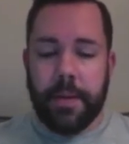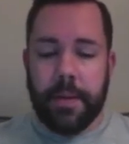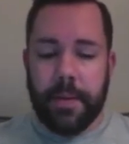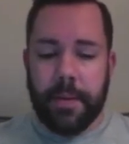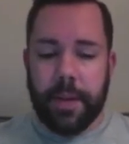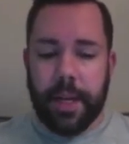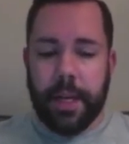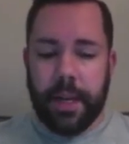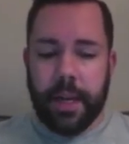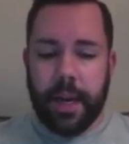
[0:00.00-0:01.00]

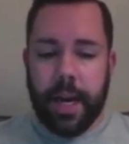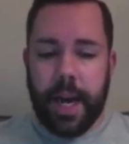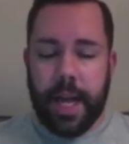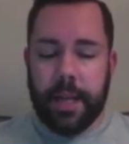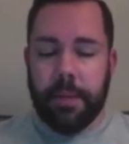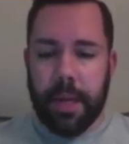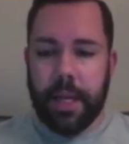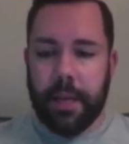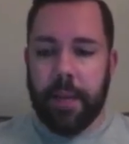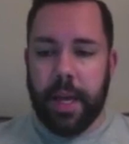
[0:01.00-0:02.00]
then I had the money
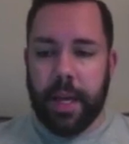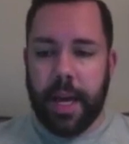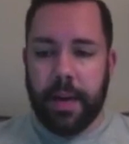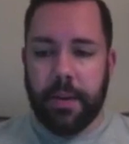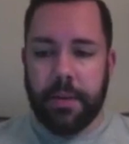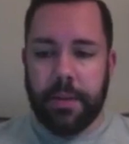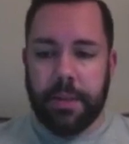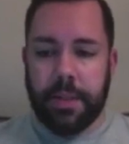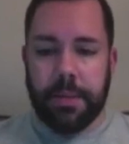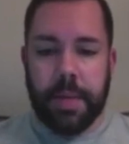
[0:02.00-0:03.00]
in my account
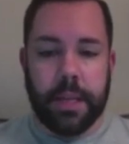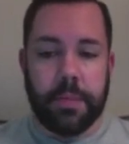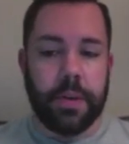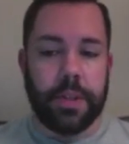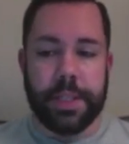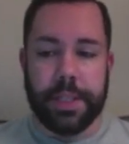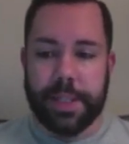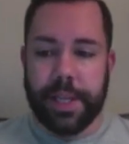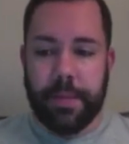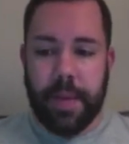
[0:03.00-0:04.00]
to make the purchases
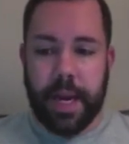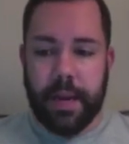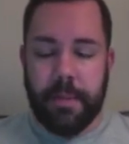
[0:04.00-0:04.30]
that I made.